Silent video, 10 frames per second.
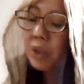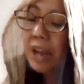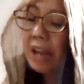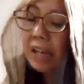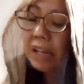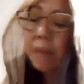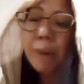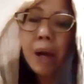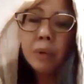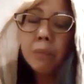lying
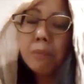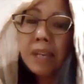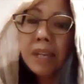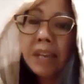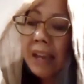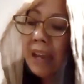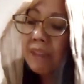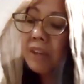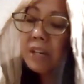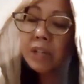about me
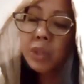having a